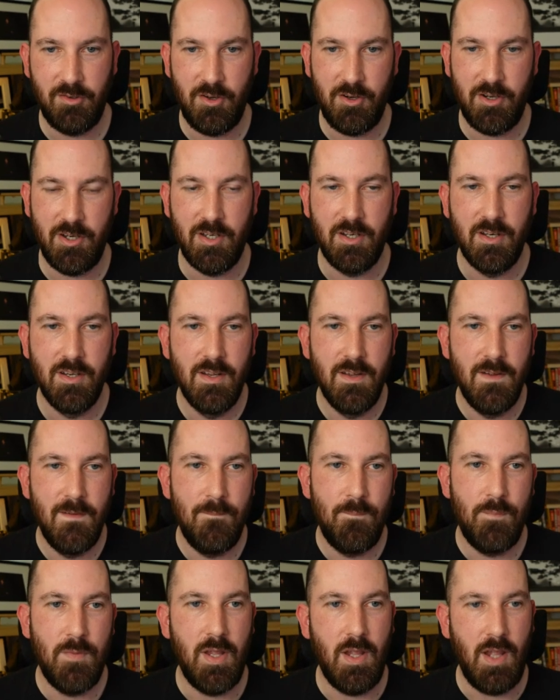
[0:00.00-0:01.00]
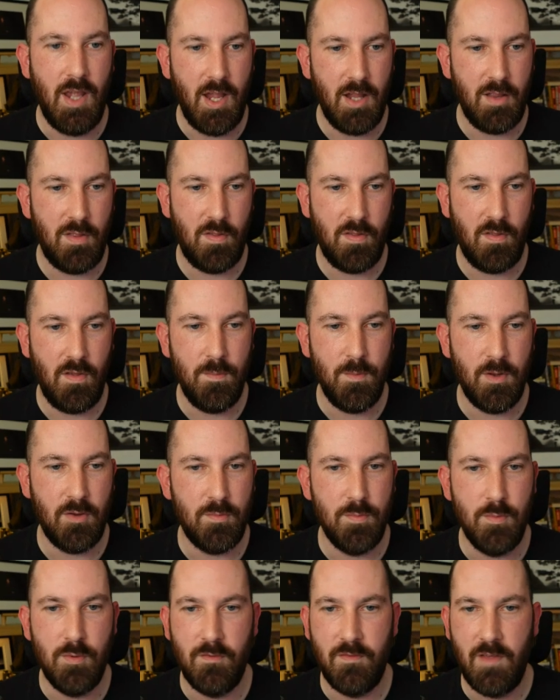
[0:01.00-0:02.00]
it, it adds so much more
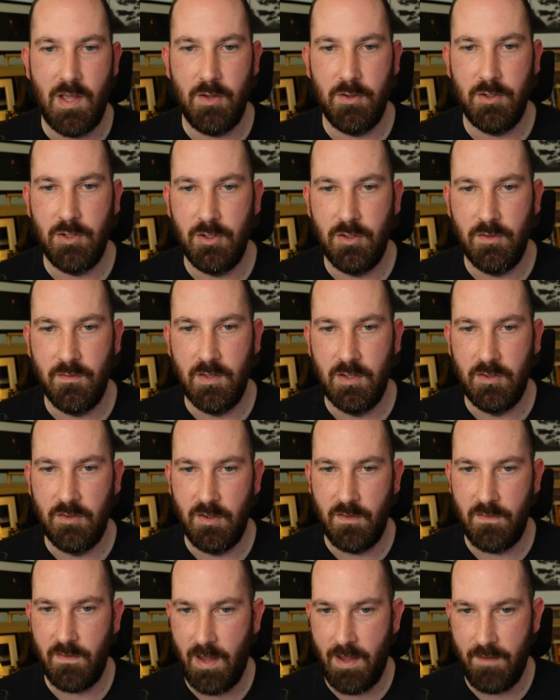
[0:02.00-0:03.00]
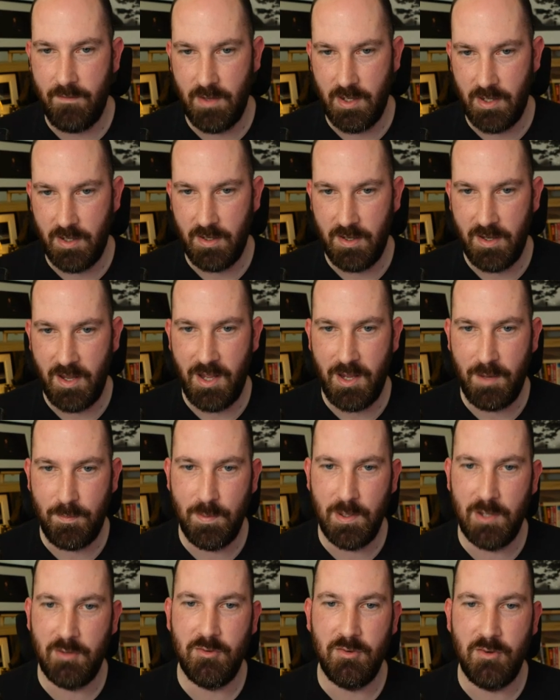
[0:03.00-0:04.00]
value than just having a
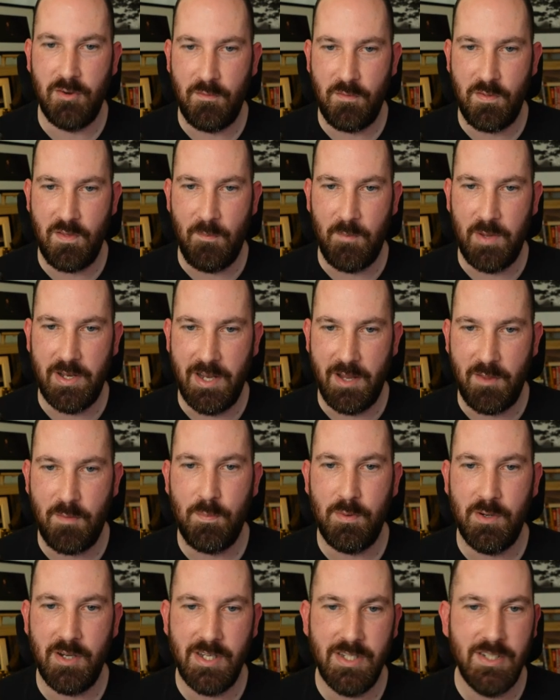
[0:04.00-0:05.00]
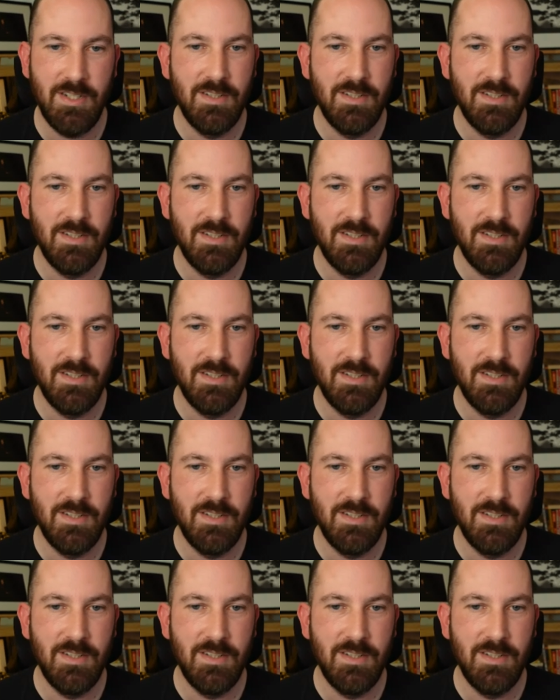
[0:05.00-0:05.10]
picture of something that's pretty.